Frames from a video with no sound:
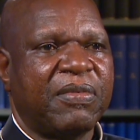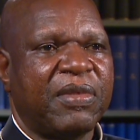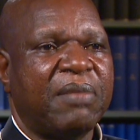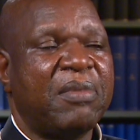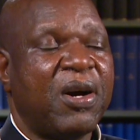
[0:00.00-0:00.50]

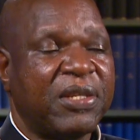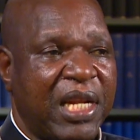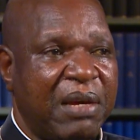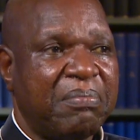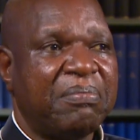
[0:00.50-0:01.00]
The
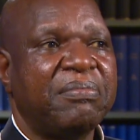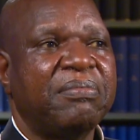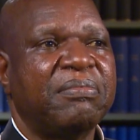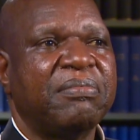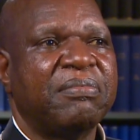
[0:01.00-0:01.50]
Muslims
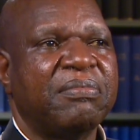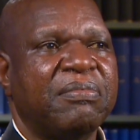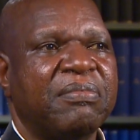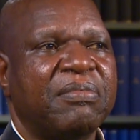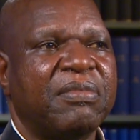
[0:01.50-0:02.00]

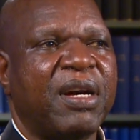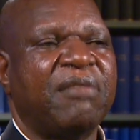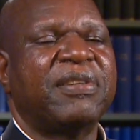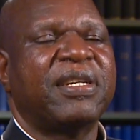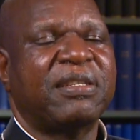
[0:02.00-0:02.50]

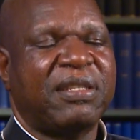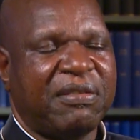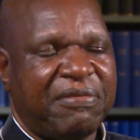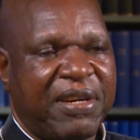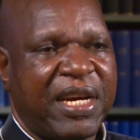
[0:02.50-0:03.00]
have
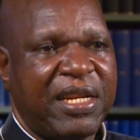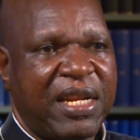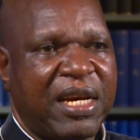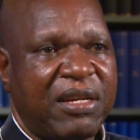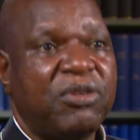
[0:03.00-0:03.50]
testified
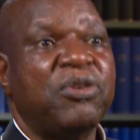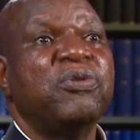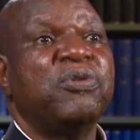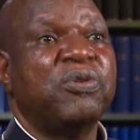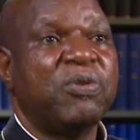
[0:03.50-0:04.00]
that
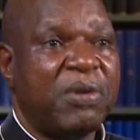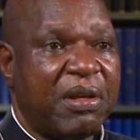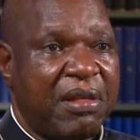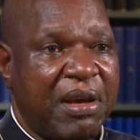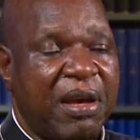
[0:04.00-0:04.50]
those who are
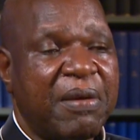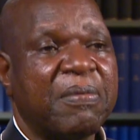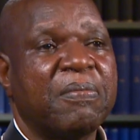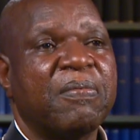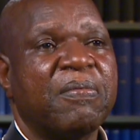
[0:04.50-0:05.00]
there
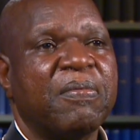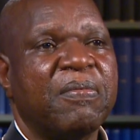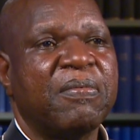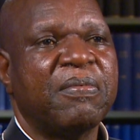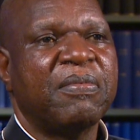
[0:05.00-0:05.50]

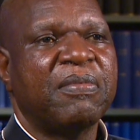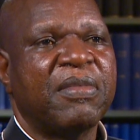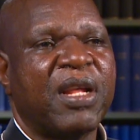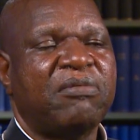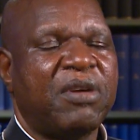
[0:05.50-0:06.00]

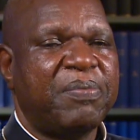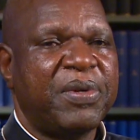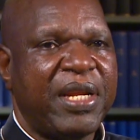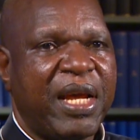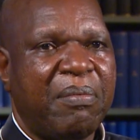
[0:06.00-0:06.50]
have
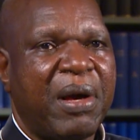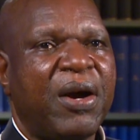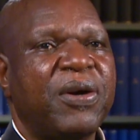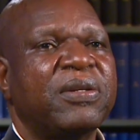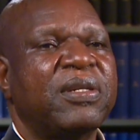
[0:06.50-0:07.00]
opened their
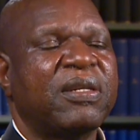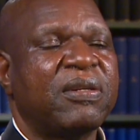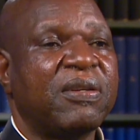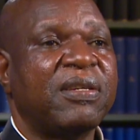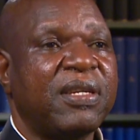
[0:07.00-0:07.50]
mouth
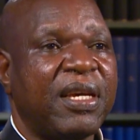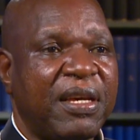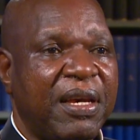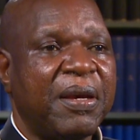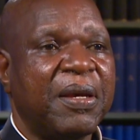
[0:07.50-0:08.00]
to
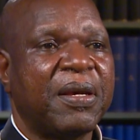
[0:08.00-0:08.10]
say